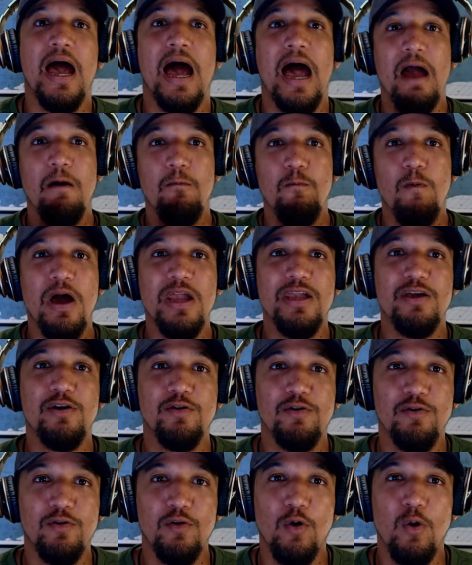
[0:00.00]
I want you
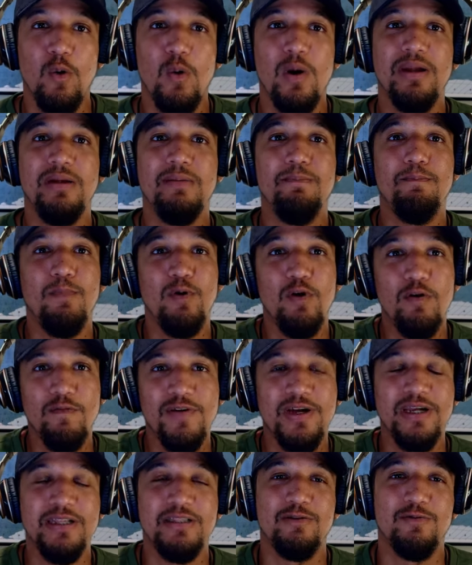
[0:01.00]
to go and move
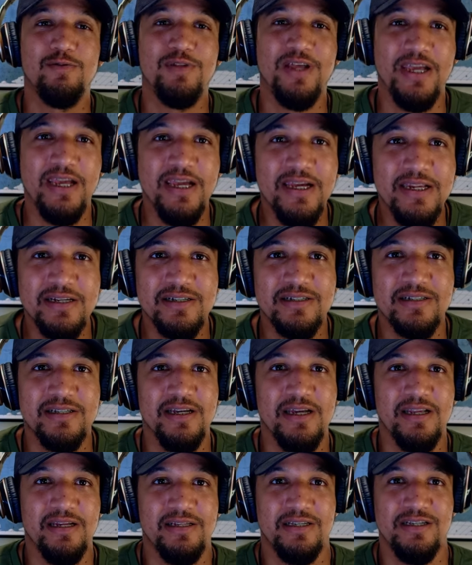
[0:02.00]
into the inner
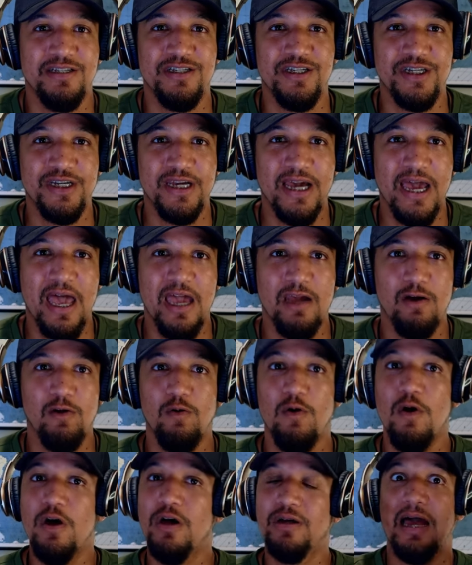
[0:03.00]
cities in Chicago,